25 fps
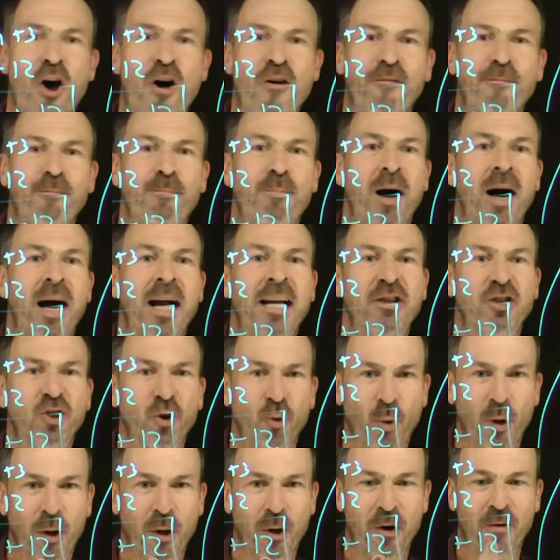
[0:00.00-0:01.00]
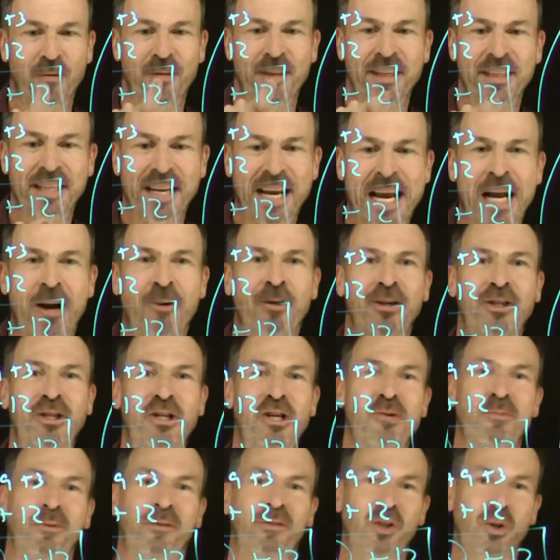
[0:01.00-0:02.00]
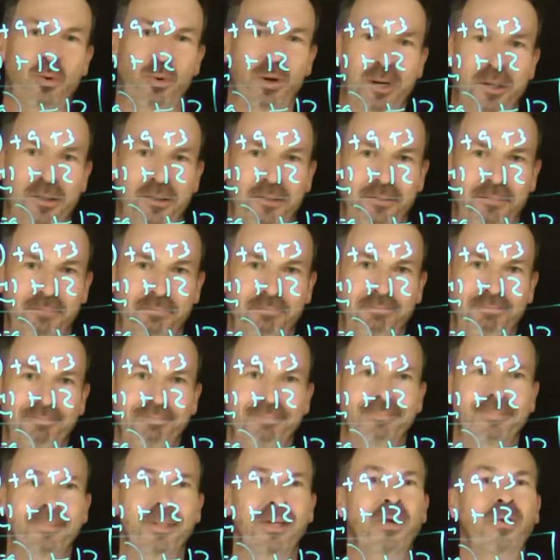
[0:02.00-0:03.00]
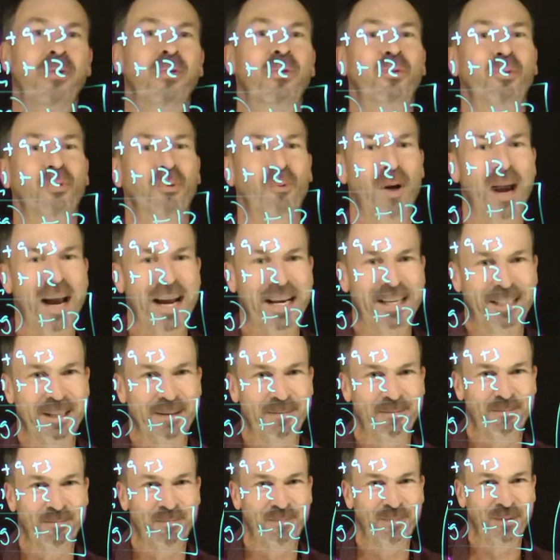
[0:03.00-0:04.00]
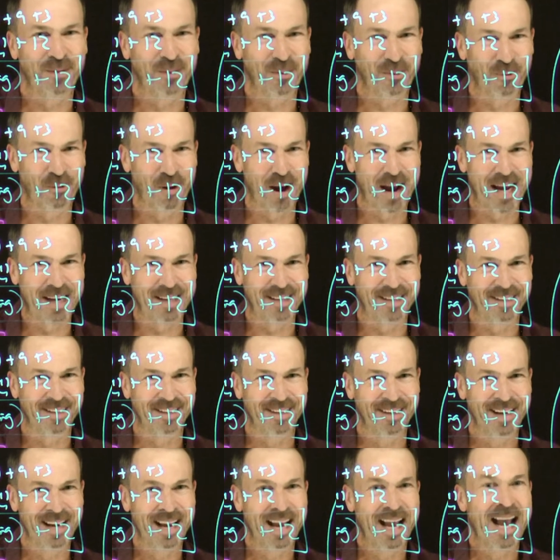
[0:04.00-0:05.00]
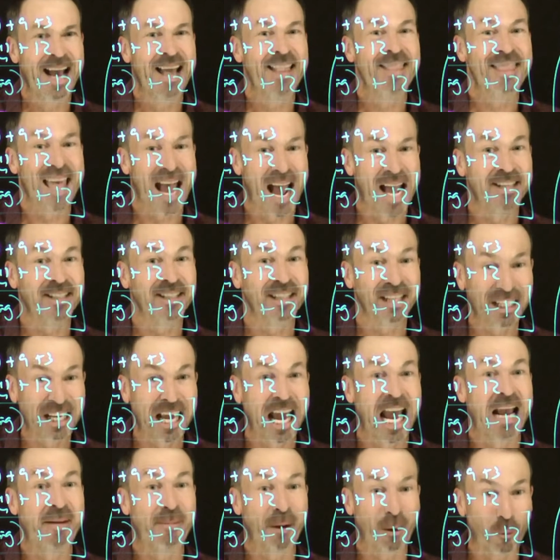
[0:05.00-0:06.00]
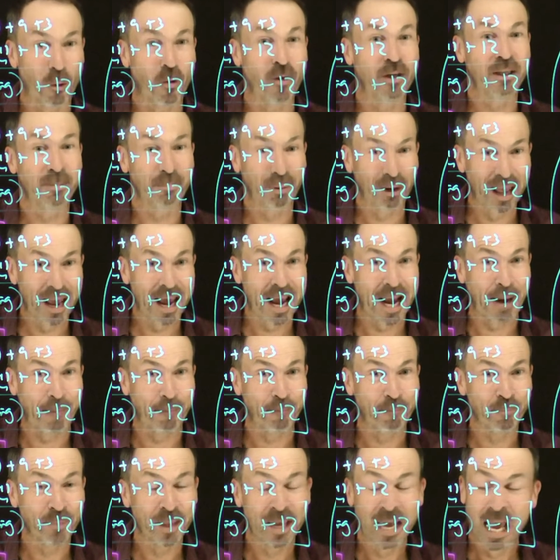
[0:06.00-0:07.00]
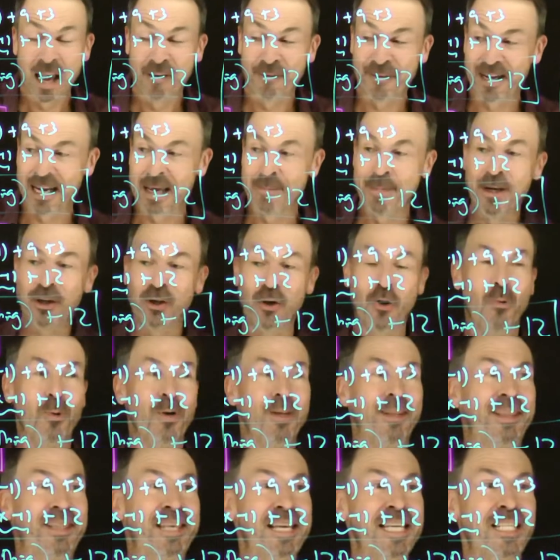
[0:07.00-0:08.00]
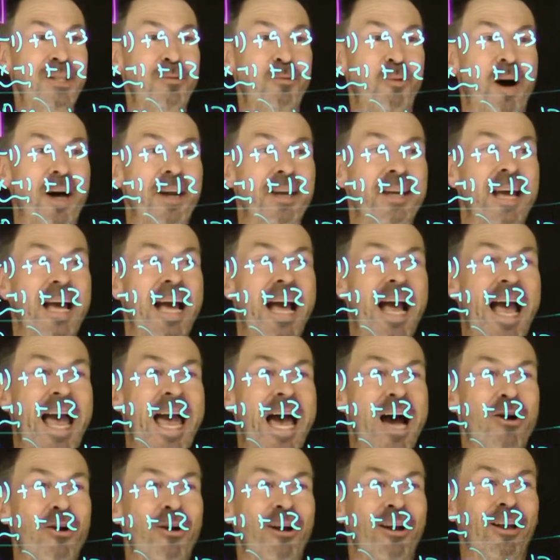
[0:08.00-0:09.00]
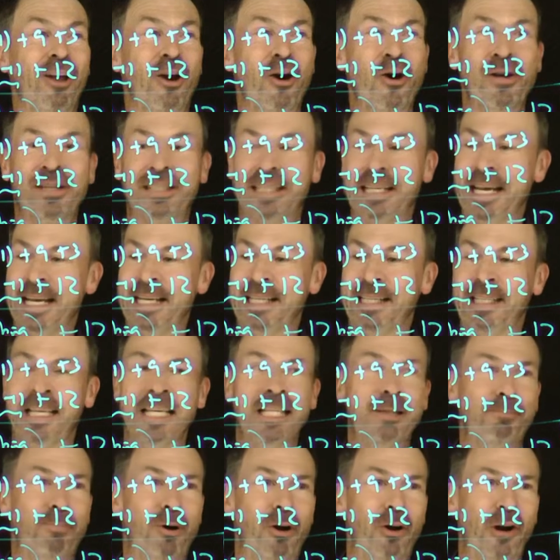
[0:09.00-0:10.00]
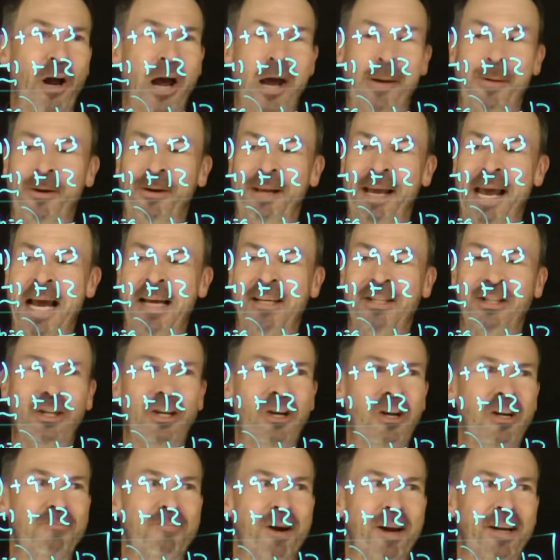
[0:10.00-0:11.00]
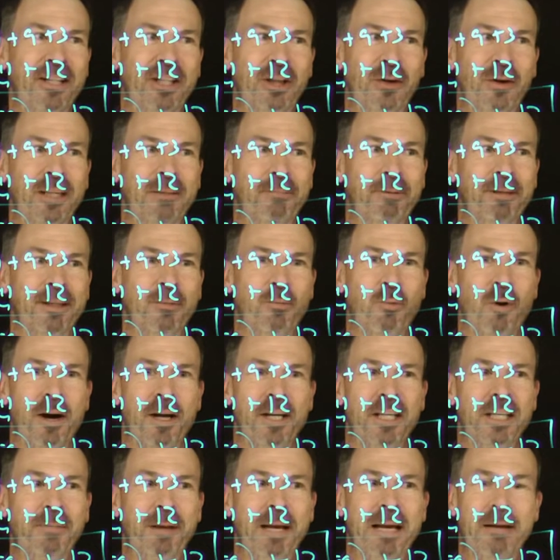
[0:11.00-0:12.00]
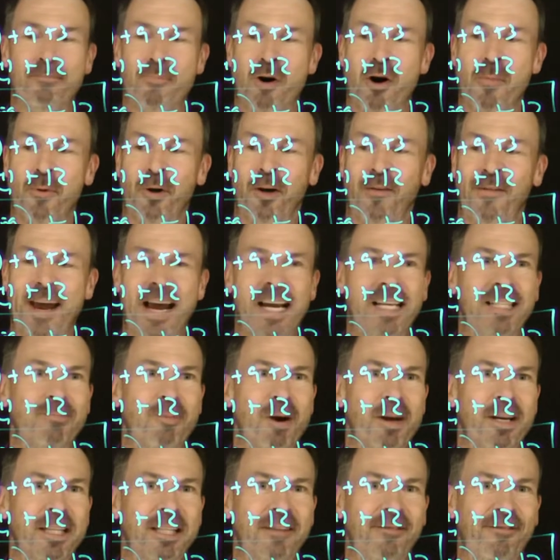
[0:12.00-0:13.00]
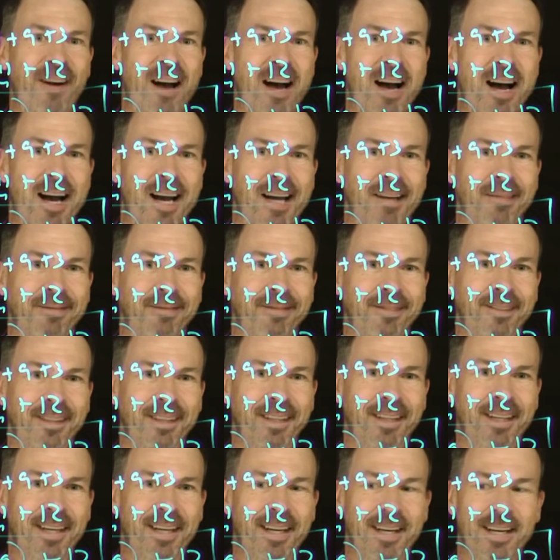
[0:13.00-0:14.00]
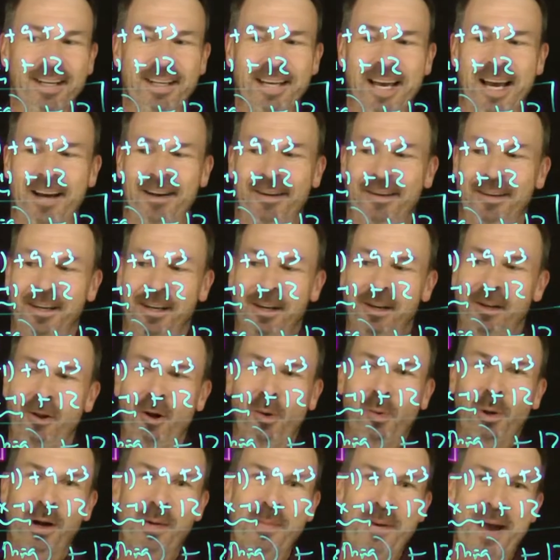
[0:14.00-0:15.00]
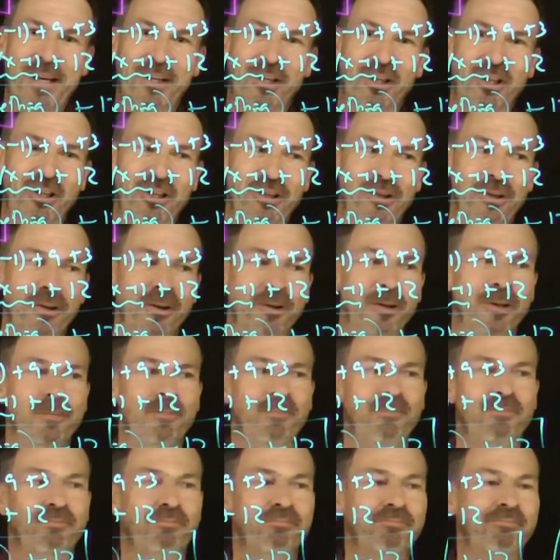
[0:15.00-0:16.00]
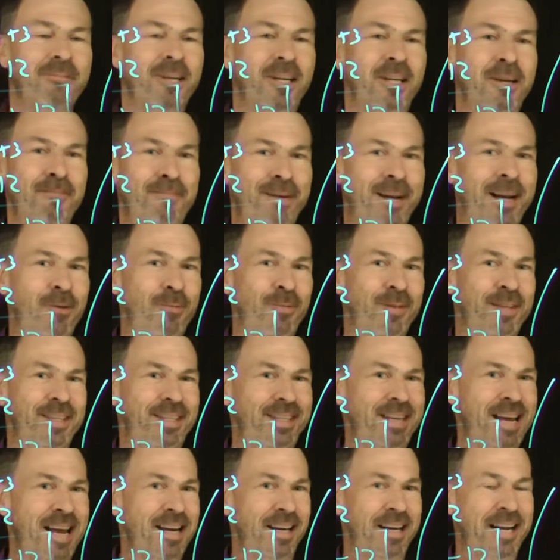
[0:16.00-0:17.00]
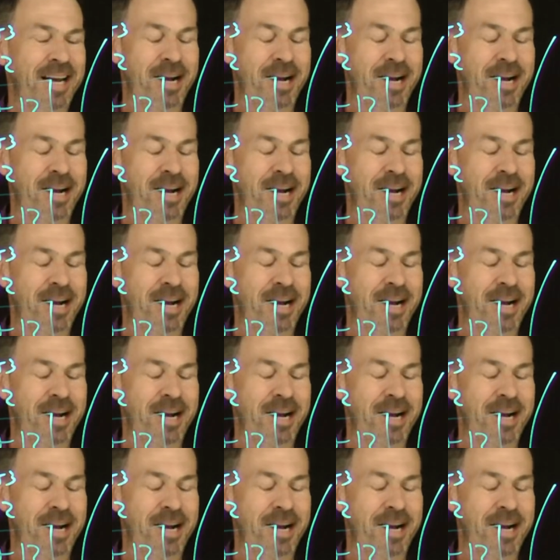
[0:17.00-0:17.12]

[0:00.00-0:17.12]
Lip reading: off by 12. There's an error term of 12. Great. Great. That's the game I want to play. In fact, let me do it with this one. How close is this polynomial, x cubed minus 2x plus 1, to being a multiple of x minus 5? Now, look what I'm about to do and compare it with the standard